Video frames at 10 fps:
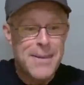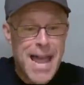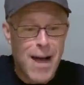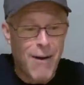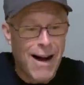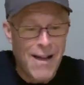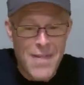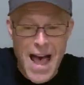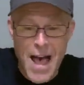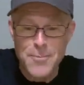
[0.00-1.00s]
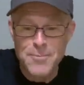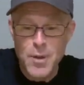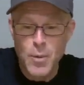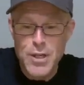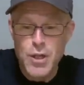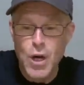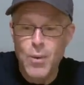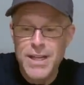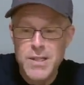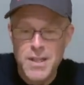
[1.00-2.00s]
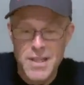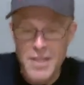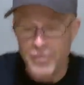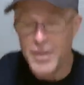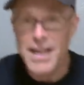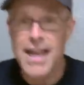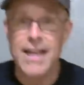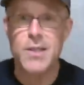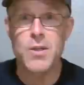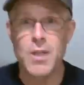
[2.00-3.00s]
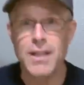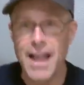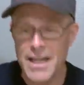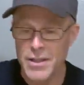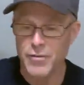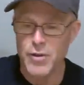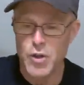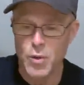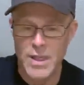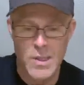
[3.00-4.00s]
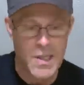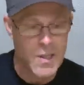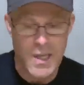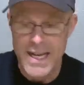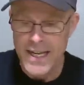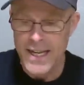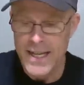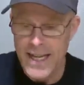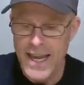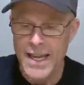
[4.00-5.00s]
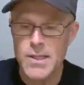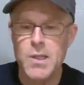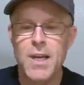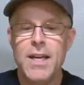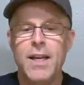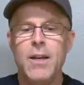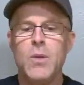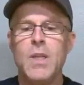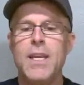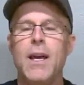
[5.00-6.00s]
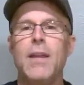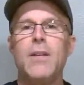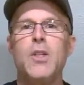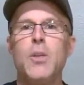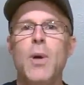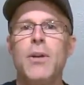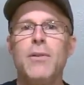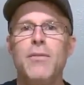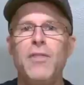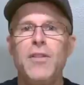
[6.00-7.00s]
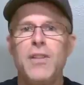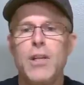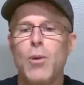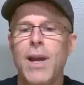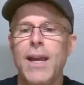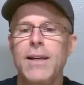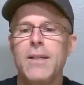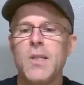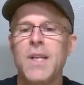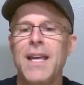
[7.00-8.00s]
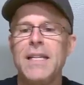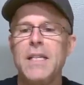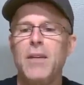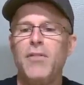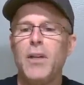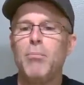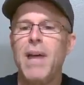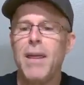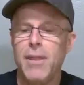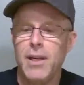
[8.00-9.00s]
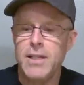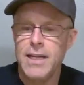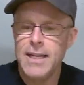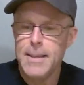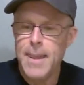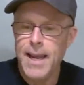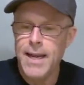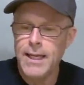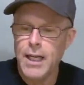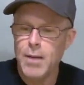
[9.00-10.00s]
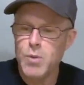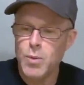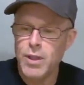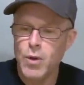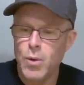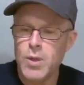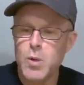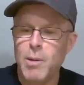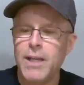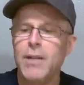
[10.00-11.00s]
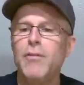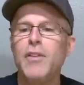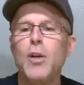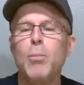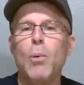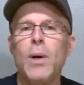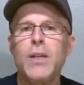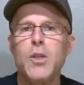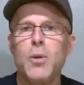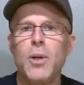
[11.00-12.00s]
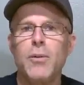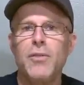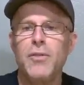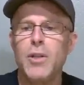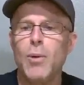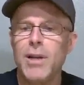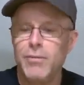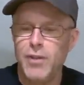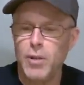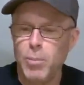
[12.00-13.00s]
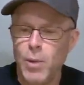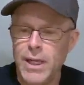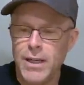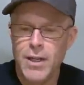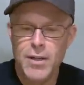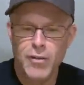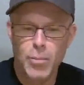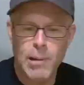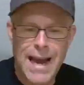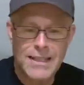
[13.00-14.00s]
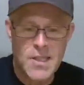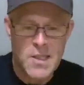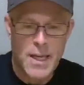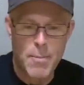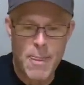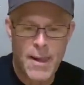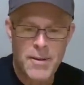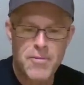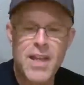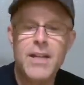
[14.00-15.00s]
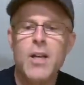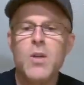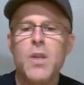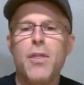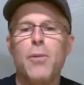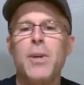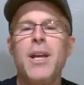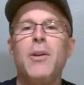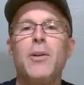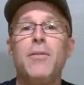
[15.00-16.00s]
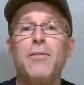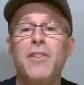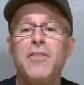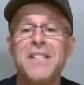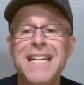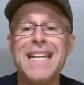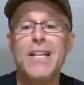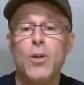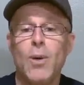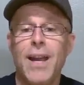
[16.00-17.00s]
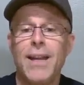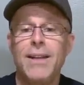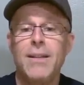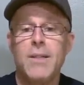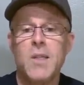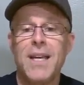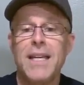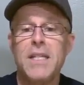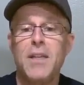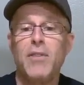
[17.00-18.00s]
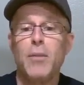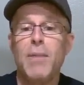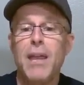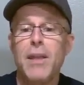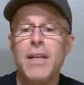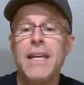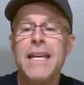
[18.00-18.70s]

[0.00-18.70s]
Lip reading: Now, on that, when you go into the different heads, there's a lot of different choices in heads. Here's the 250 grain scientific method, and it comes with a corresponding field point, 250 grain field point for practicing. Then here's the 315 grain scientific method.